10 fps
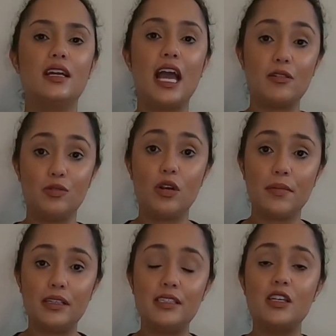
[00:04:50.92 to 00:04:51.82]
at 4
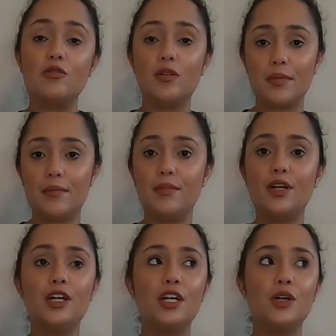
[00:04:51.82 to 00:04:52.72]
months,
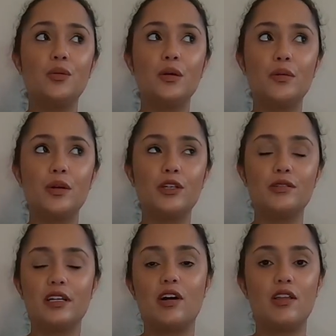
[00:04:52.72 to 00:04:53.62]
remember we were
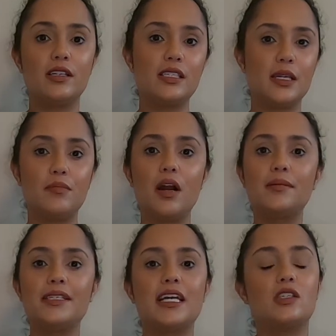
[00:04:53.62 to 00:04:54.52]
using all these sleep
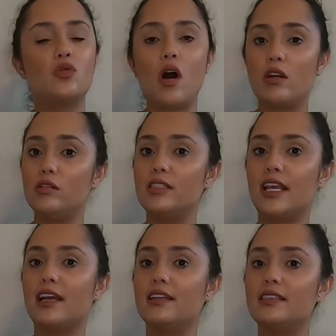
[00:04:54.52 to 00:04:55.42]
props like swaddles
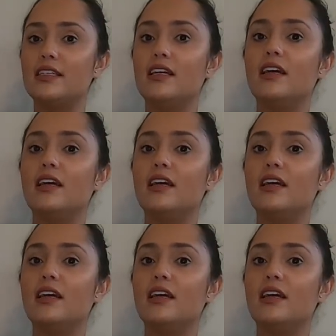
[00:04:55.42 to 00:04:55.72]
and